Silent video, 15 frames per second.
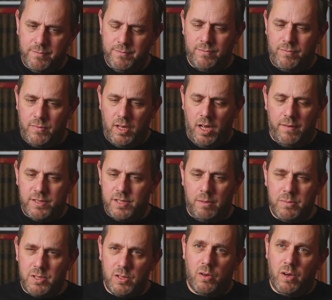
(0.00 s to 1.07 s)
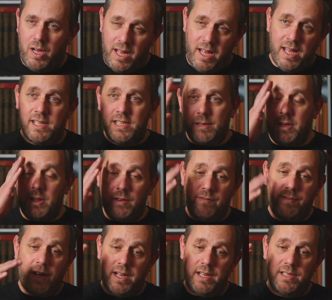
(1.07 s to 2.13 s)
of some sort, and it hit him in the
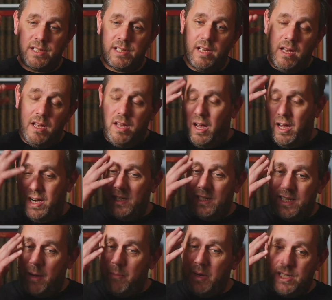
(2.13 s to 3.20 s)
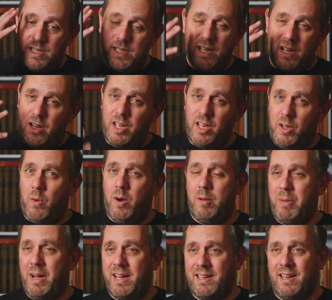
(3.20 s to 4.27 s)
face, and it damaged his eye quite
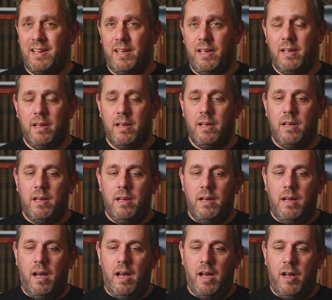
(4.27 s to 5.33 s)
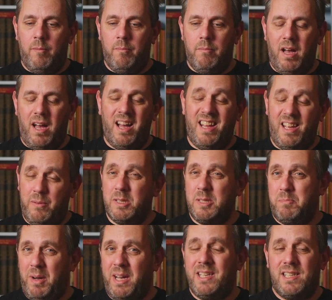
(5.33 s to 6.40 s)
badly. And he was
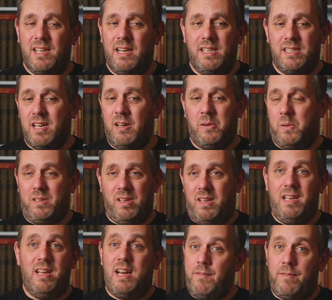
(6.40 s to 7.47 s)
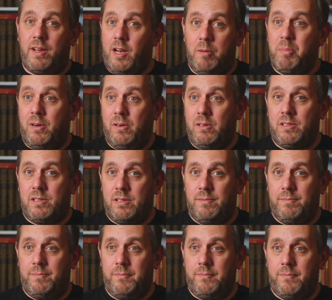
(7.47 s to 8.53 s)
basically told, "You're never going to box."
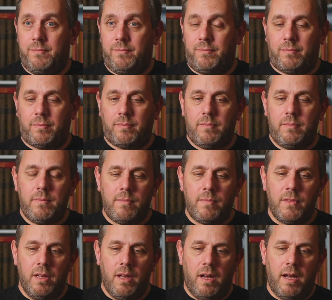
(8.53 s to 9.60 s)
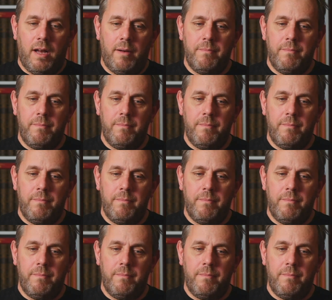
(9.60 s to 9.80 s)
And